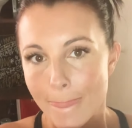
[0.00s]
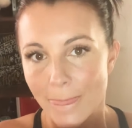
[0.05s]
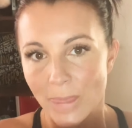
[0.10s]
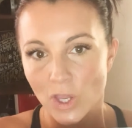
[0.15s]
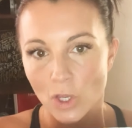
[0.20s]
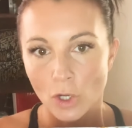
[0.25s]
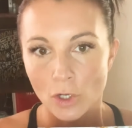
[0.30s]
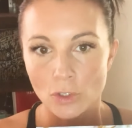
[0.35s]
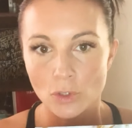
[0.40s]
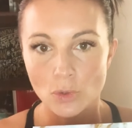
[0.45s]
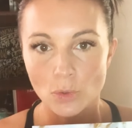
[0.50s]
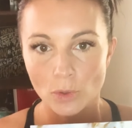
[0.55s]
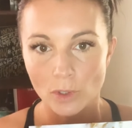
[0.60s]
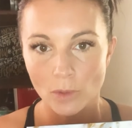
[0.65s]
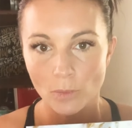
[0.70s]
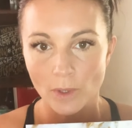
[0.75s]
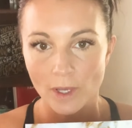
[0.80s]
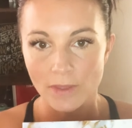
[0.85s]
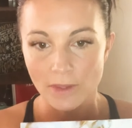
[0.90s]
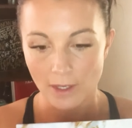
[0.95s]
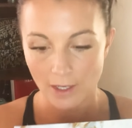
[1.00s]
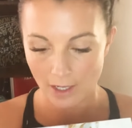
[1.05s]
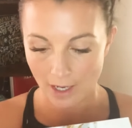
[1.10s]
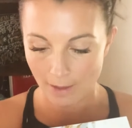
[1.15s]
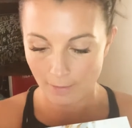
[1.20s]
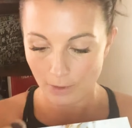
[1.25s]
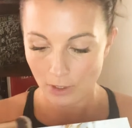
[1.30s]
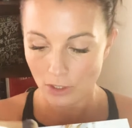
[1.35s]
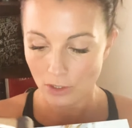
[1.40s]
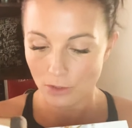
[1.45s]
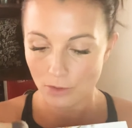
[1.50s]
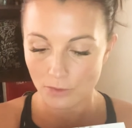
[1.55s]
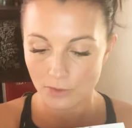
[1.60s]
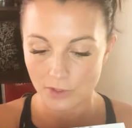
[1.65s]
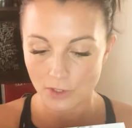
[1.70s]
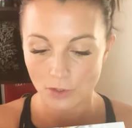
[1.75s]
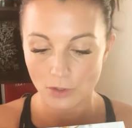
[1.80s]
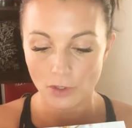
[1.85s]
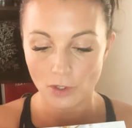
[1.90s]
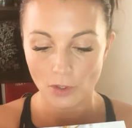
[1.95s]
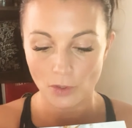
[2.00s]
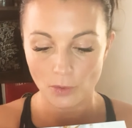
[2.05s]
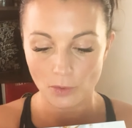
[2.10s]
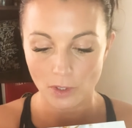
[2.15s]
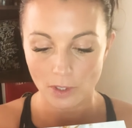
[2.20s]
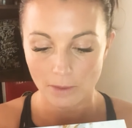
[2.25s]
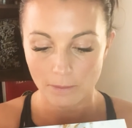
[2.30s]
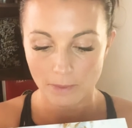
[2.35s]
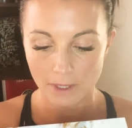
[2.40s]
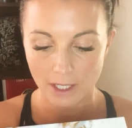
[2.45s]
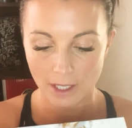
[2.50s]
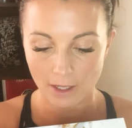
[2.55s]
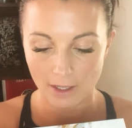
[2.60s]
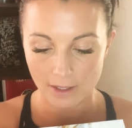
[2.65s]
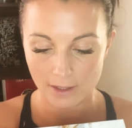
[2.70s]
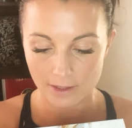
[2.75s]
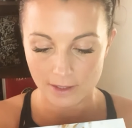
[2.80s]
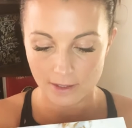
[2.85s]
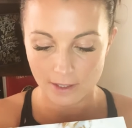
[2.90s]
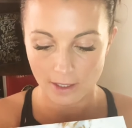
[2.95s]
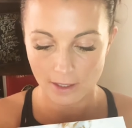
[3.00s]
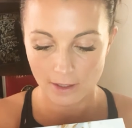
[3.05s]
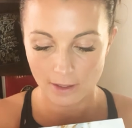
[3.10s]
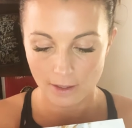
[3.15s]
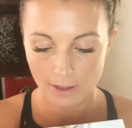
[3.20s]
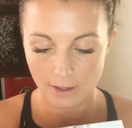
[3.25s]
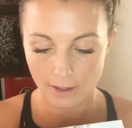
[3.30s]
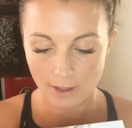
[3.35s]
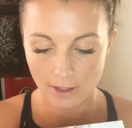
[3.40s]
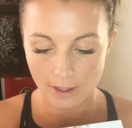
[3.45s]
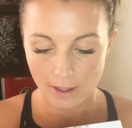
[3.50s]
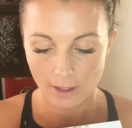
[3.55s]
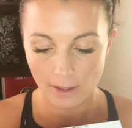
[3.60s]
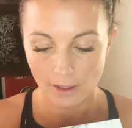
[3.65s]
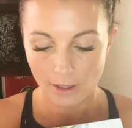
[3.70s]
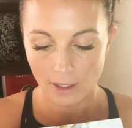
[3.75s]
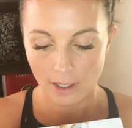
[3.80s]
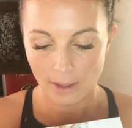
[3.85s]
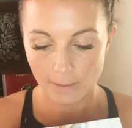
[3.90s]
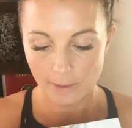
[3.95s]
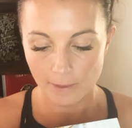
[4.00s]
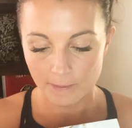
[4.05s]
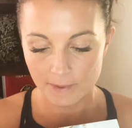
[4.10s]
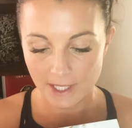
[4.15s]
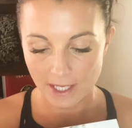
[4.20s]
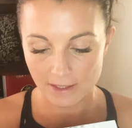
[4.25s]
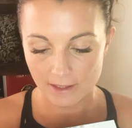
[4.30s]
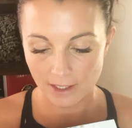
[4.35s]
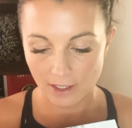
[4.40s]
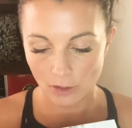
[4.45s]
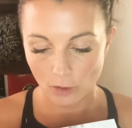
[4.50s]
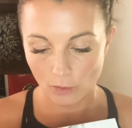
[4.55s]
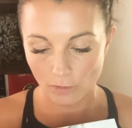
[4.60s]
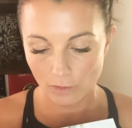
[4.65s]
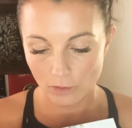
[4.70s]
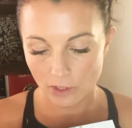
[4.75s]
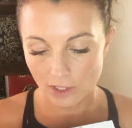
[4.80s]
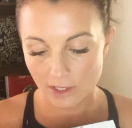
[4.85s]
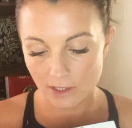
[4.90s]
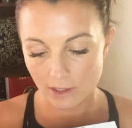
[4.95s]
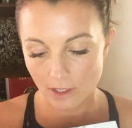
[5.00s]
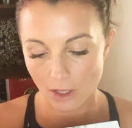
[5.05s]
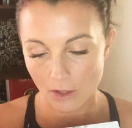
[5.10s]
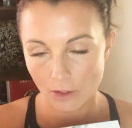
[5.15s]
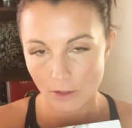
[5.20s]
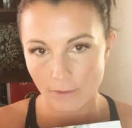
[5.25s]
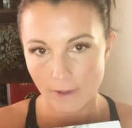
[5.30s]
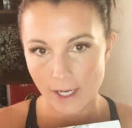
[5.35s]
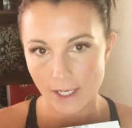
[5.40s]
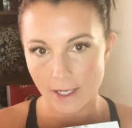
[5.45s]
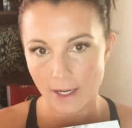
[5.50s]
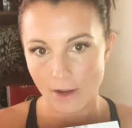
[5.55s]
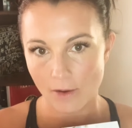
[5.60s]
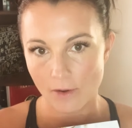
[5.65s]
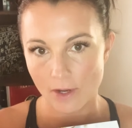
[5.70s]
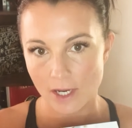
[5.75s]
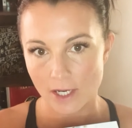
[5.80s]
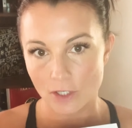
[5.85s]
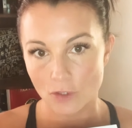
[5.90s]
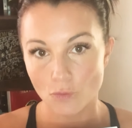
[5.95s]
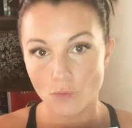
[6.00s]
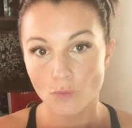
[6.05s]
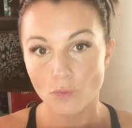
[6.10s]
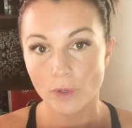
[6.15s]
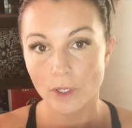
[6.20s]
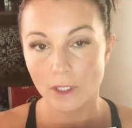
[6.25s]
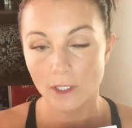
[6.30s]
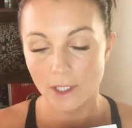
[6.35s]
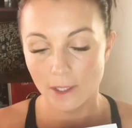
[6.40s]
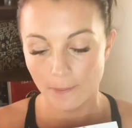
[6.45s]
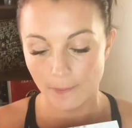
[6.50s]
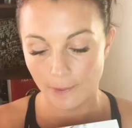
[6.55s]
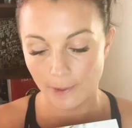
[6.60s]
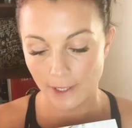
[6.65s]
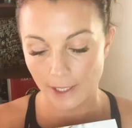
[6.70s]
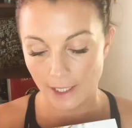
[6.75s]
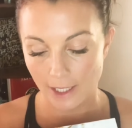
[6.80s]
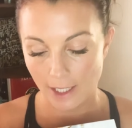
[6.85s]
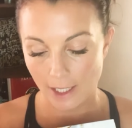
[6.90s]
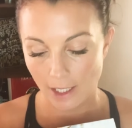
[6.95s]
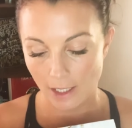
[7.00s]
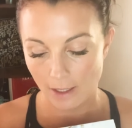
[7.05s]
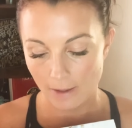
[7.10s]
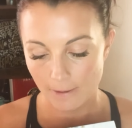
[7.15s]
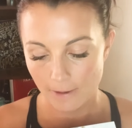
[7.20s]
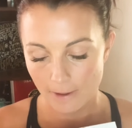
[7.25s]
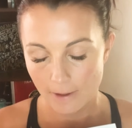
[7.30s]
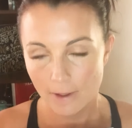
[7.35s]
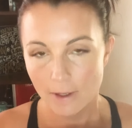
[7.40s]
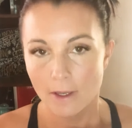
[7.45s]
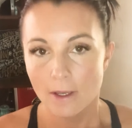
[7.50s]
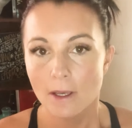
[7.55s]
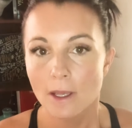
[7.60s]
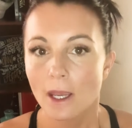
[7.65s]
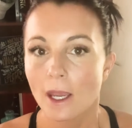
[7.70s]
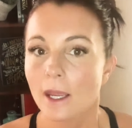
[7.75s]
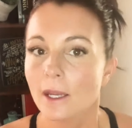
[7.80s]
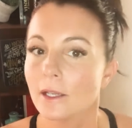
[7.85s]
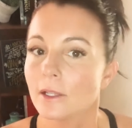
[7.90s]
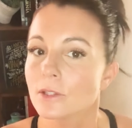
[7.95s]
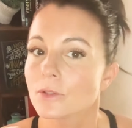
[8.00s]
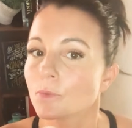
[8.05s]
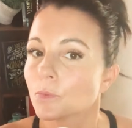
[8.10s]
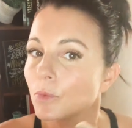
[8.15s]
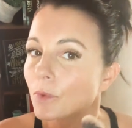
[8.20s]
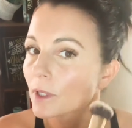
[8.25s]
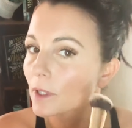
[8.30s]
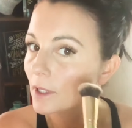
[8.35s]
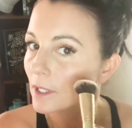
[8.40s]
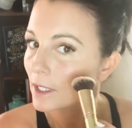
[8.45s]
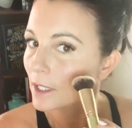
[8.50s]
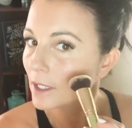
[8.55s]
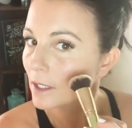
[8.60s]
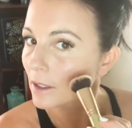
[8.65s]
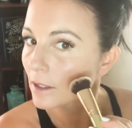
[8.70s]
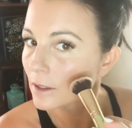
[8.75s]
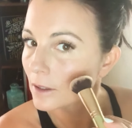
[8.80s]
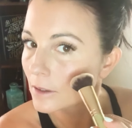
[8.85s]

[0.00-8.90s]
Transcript: contouring with, and I'm gonna use Nude because I'm obsessing over this color right now. It's really pretty, and it's really,